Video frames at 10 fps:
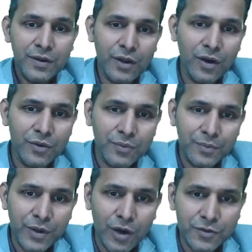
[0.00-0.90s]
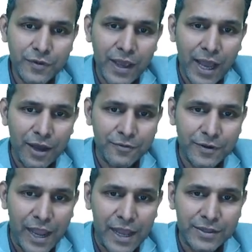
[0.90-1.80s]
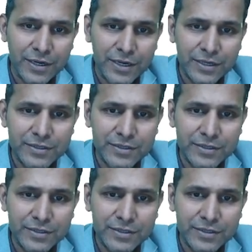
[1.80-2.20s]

Now because we have gathered